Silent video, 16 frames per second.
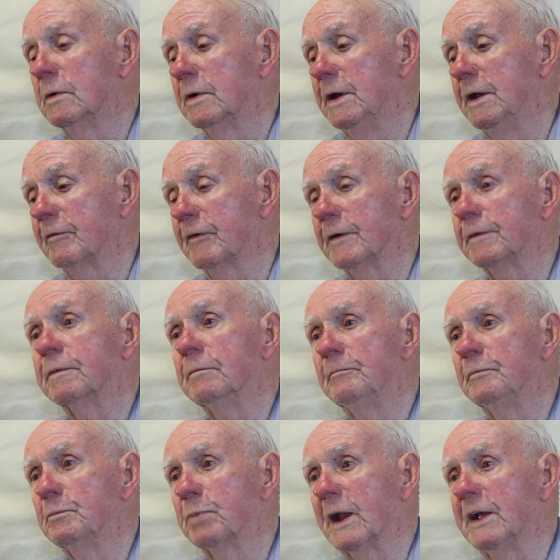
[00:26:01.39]
different
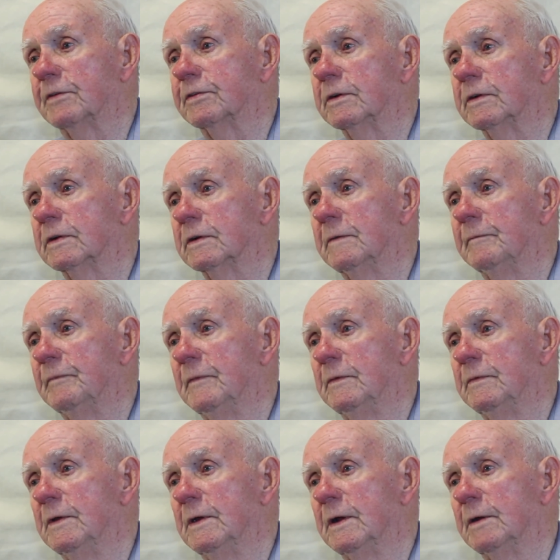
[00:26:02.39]
places,
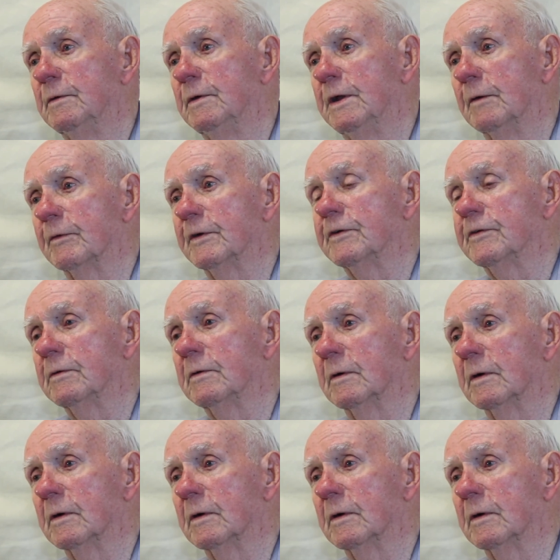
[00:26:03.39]
different